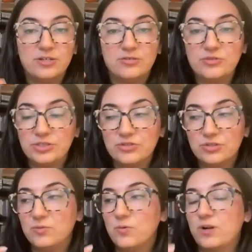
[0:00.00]
You know,
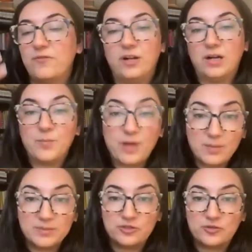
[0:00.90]
traditional warfare, a
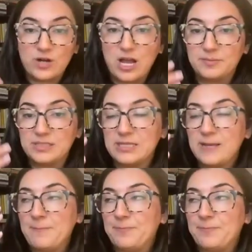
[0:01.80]
bomb is dropped